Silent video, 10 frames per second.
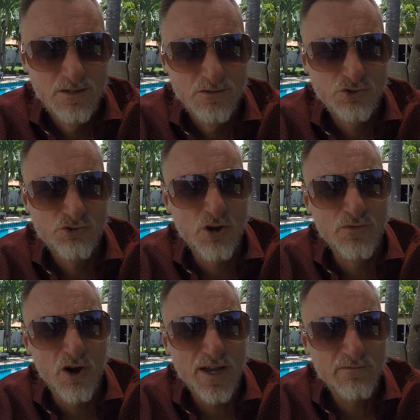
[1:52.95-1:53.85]
The drone
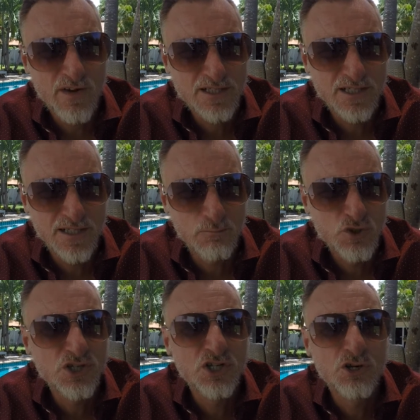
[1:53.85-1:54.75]
that I invested in
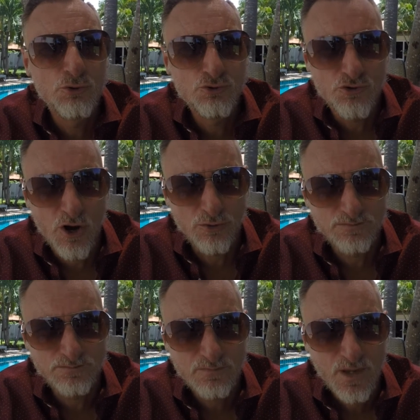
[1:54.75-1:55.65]
was the
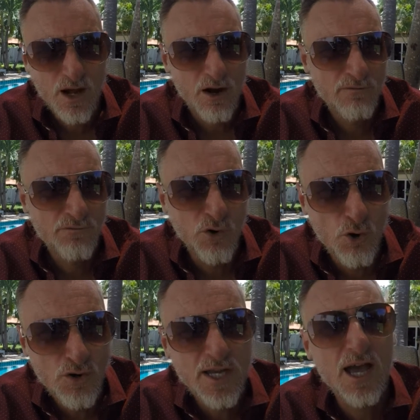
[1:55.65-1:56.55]
Kudrone, a
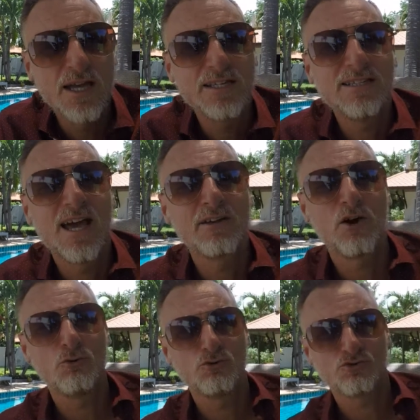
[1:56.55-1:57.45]
4K
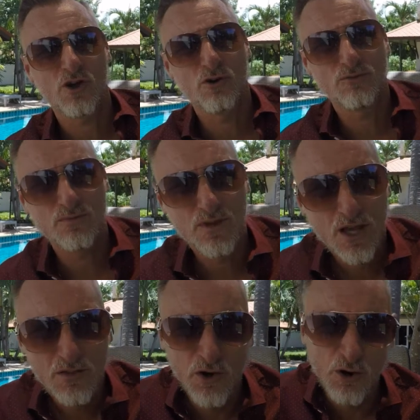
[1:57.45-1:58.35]
nano drone
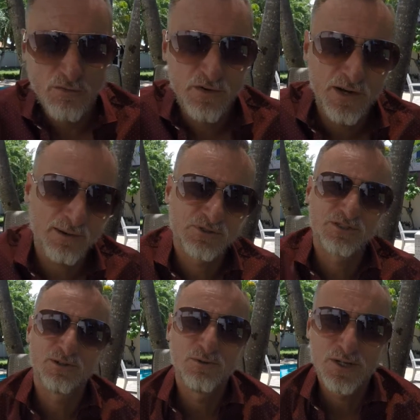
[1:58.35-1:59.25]
that offered
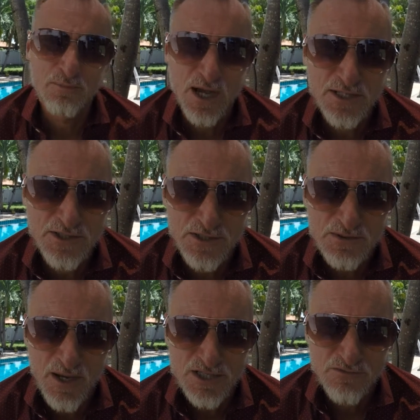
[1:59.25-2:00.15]
absolutely amazing
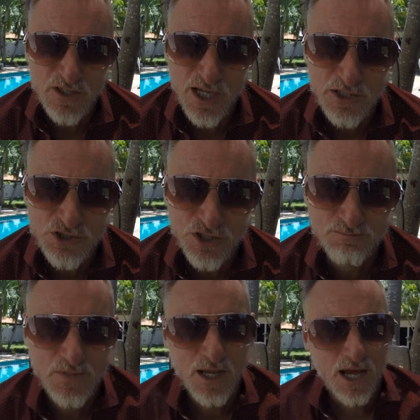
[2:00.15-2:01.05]

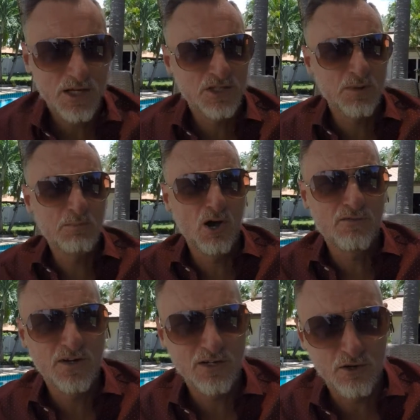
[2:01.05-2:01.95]
specification. And to be
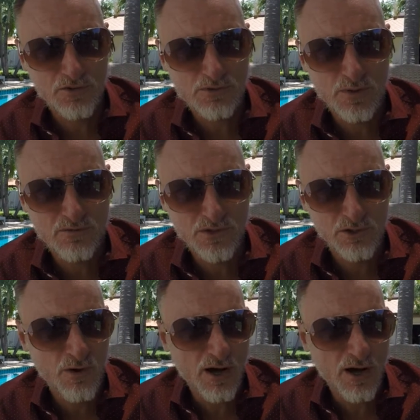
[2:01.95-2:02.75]
perfectly honest with you,